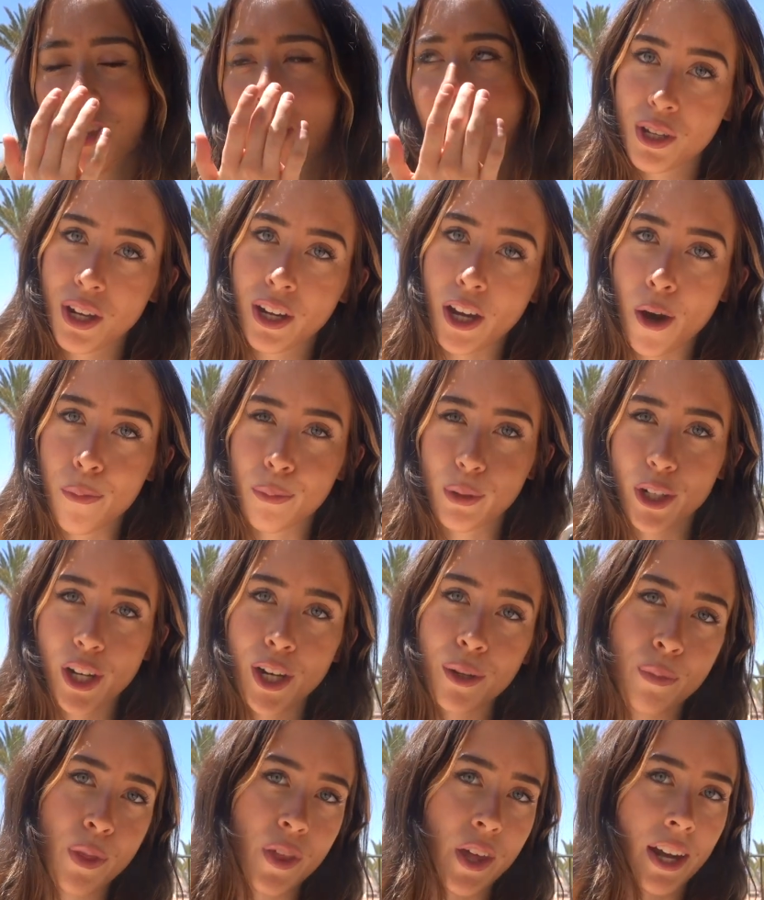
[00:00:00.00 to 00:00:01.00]
I was gonna
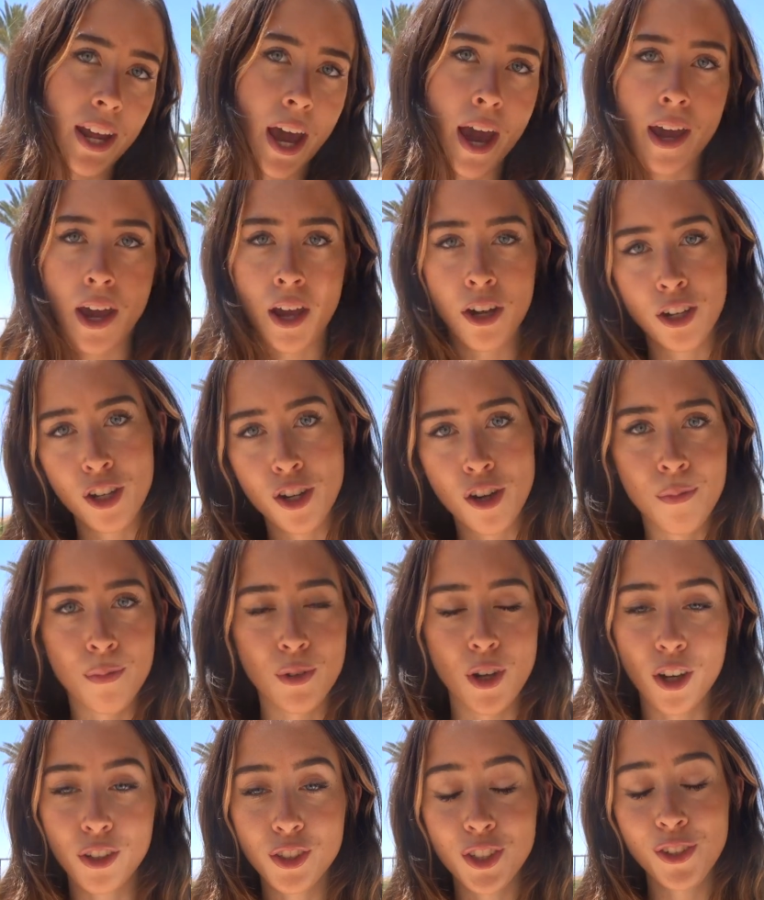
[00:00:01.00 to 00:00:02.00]
upgrade, then I ended up
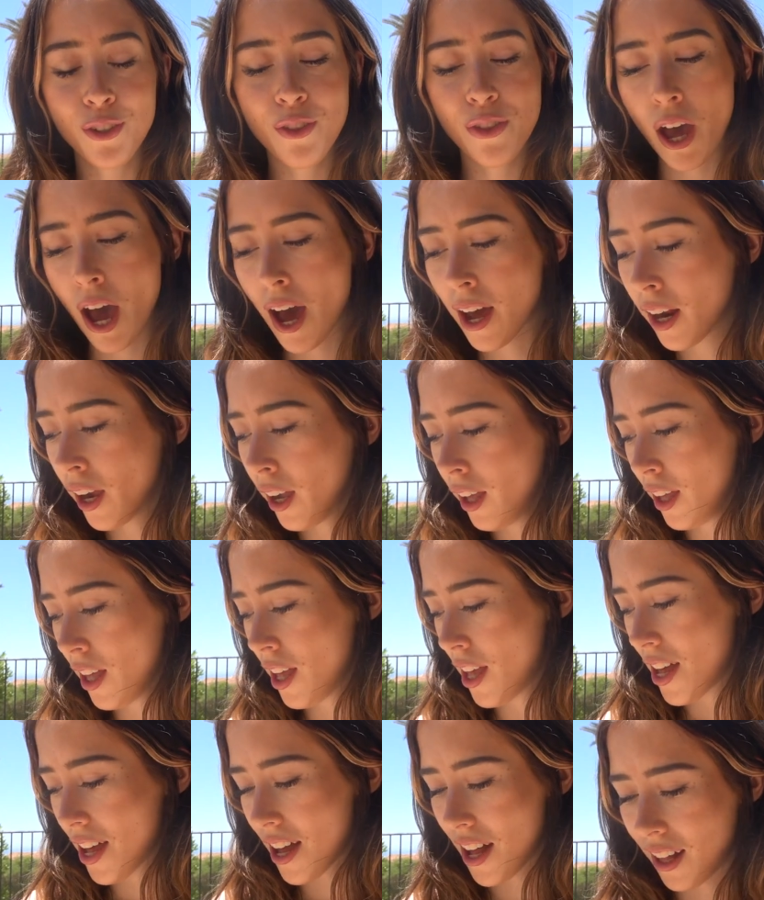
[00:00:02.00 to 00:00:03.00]
not doing that.
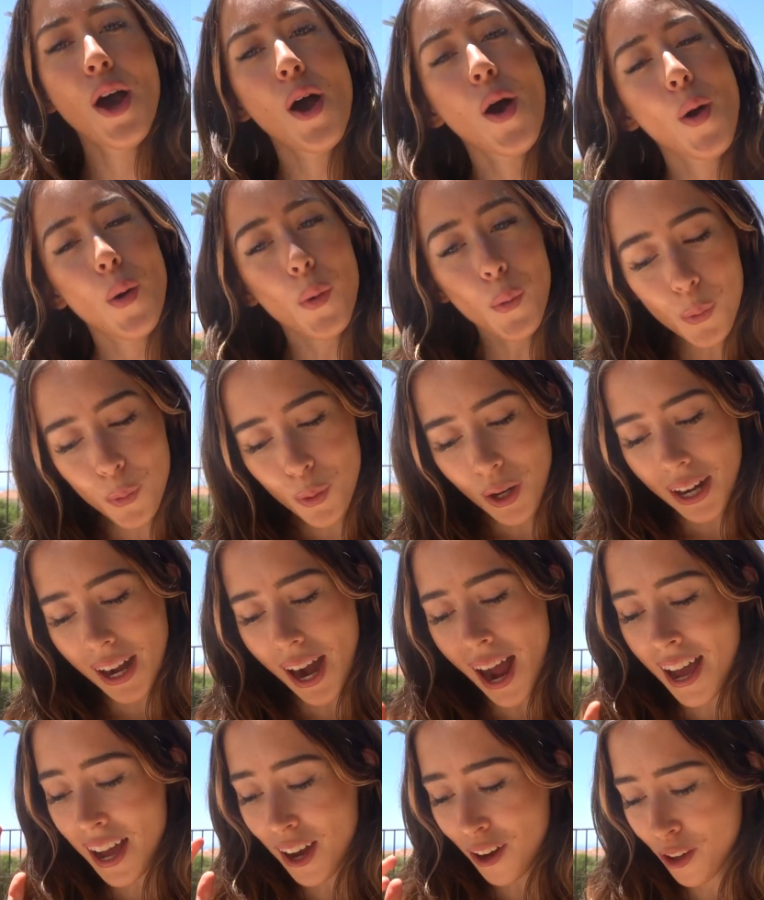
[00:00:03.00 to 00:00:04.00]
Or
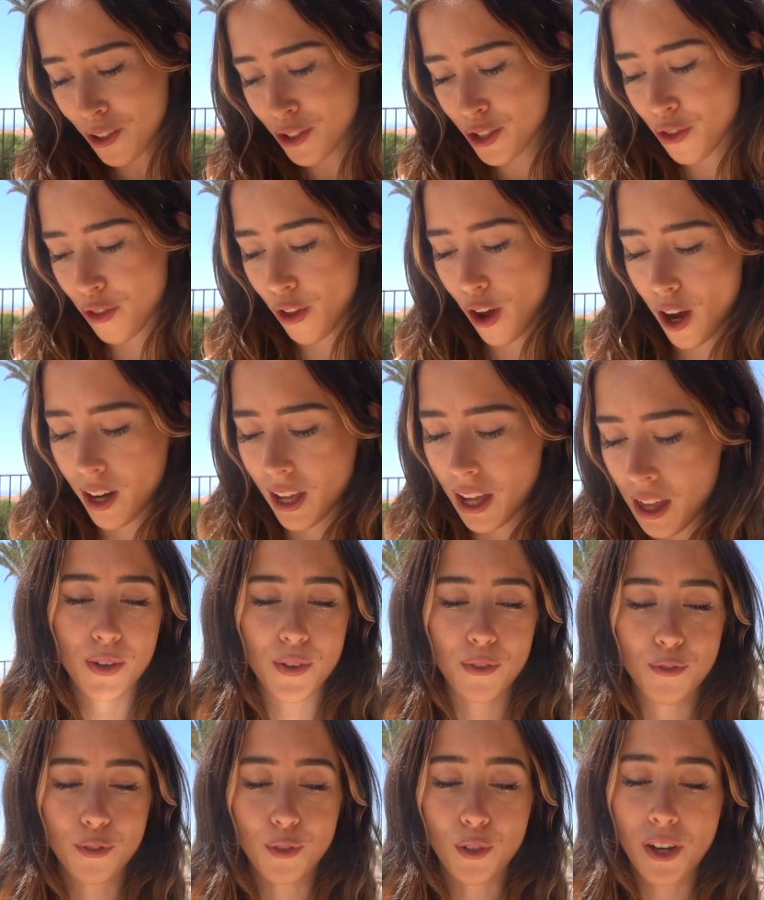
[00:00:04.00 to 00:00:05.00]
I also thought
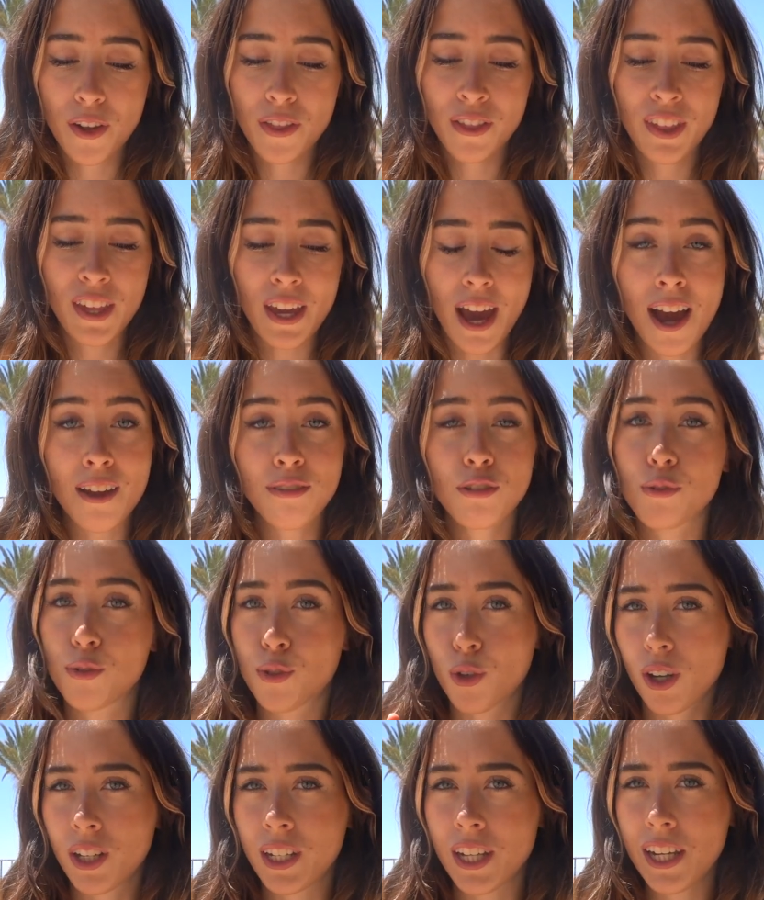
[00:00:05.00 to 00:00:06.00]
for the iPhone
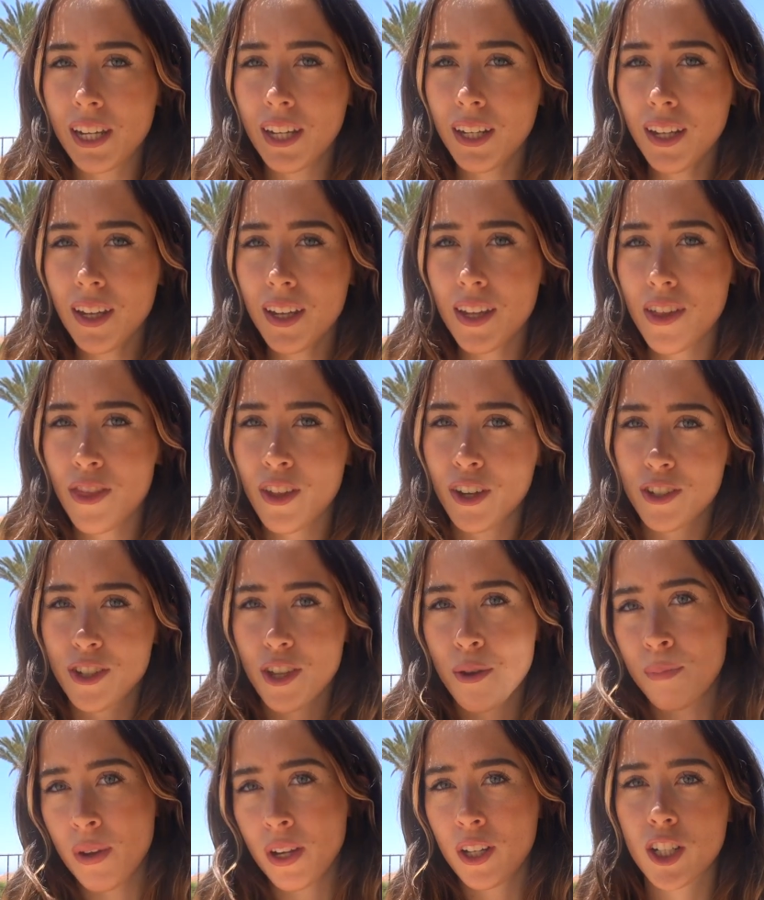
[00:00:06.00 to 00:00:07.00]
14, there's
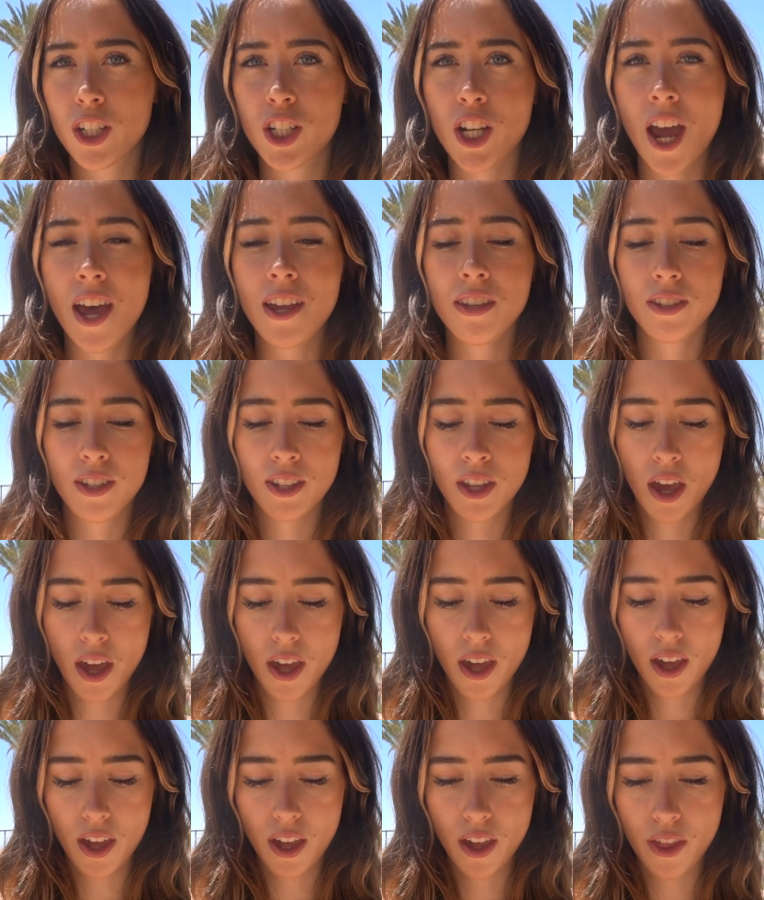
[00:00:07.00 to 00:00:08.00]
a bigger chance
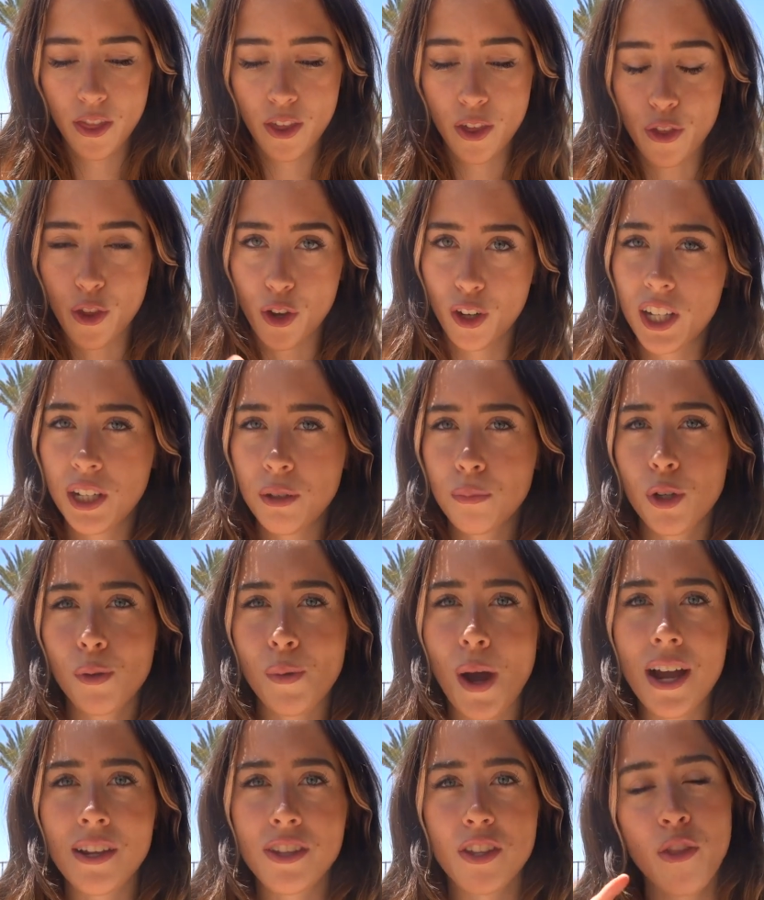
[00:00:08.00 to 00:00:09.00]
the 13 Pro
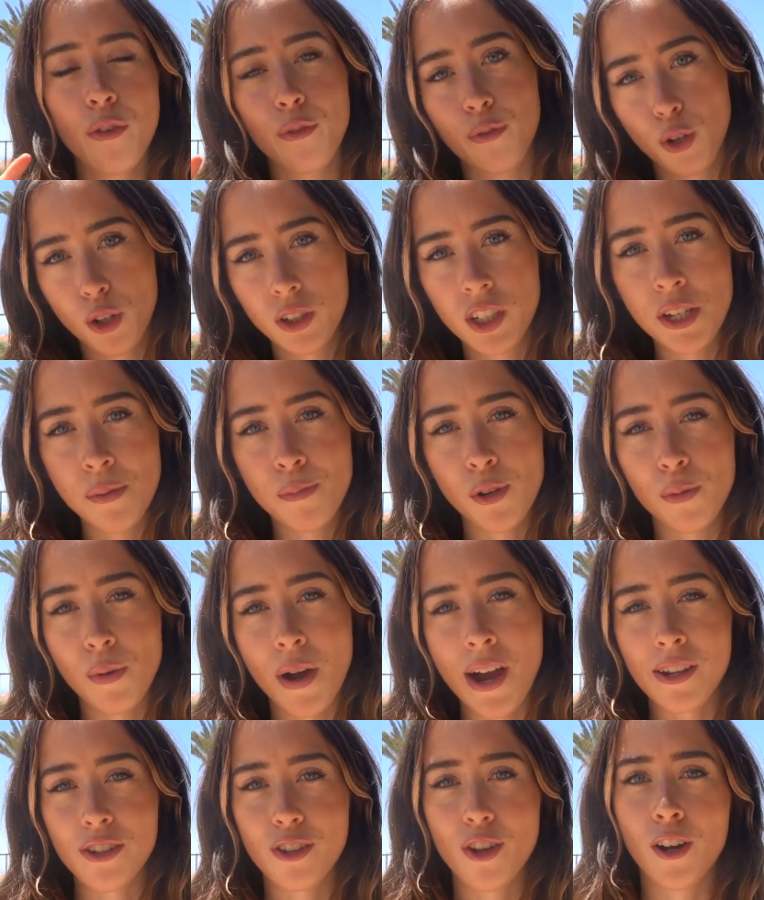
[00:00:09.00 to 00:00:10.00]
Max and the 14 Pro
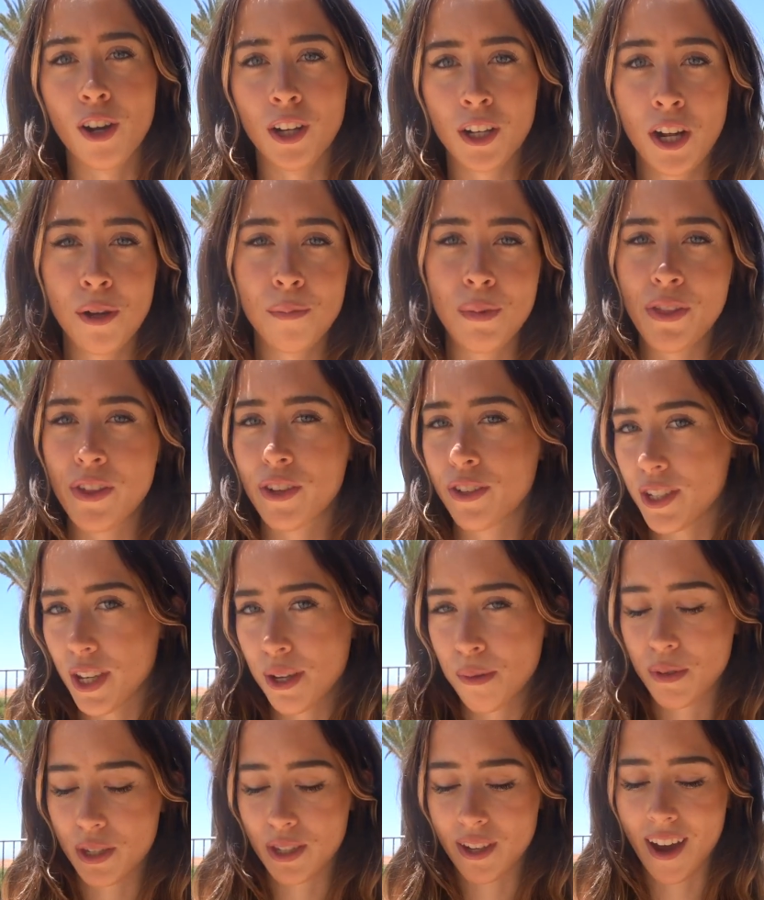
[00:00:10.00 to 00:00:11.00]
Max are going to be the
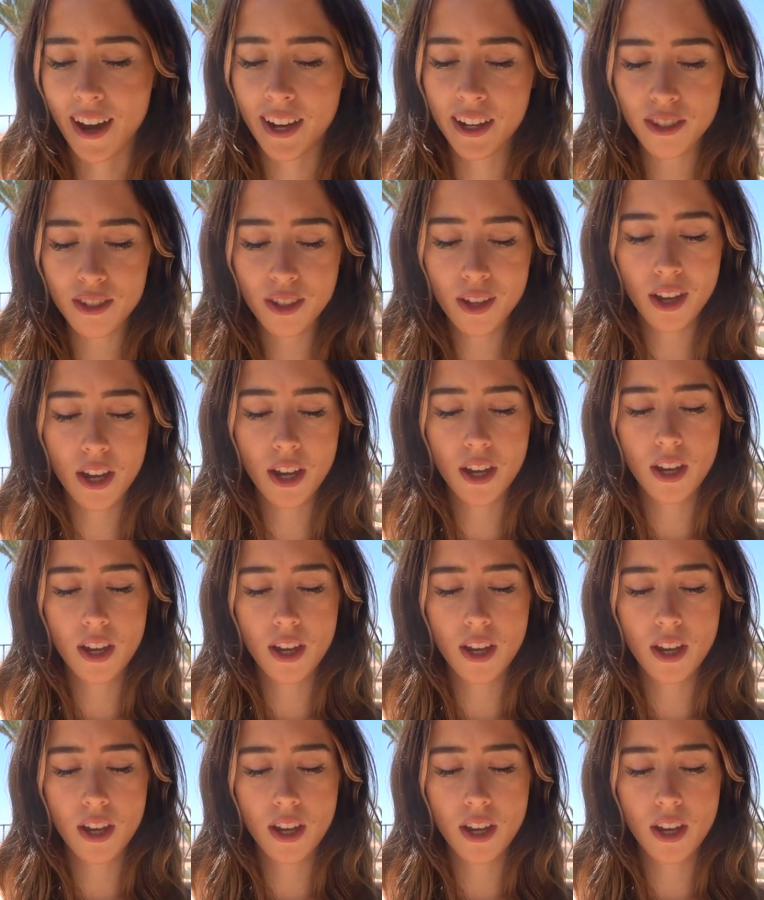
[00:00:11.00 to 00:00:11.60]
same size.